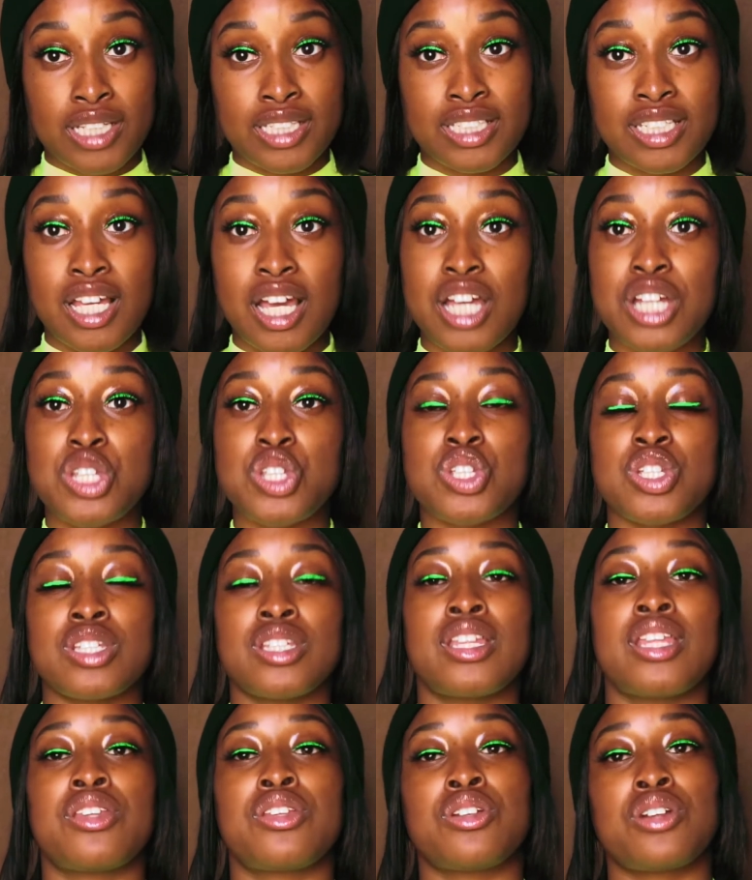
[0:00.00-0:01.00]
Touch and
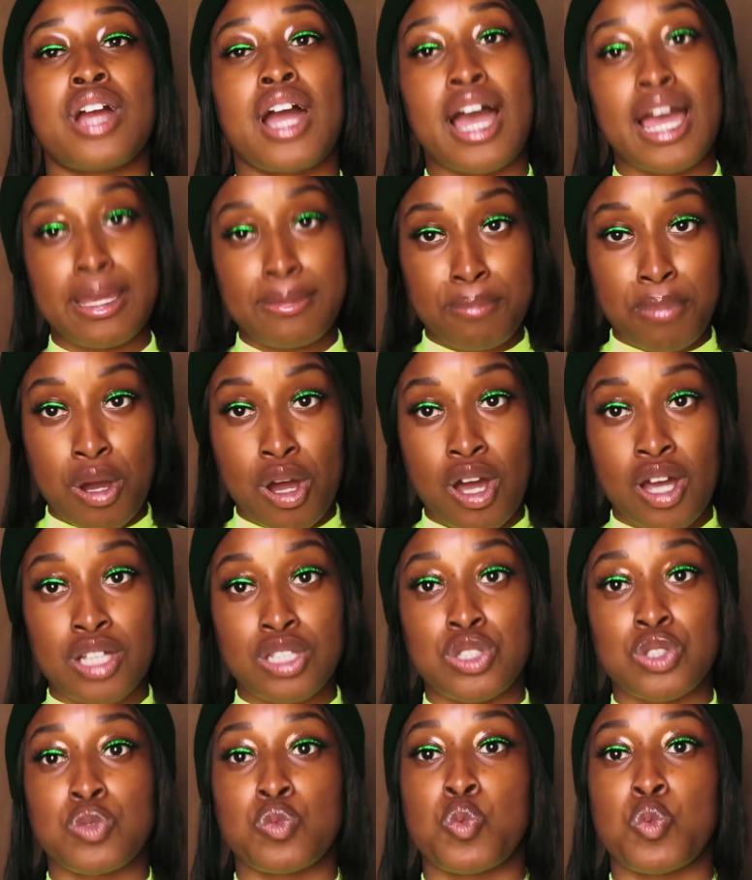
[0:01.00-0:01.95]
then their iPods,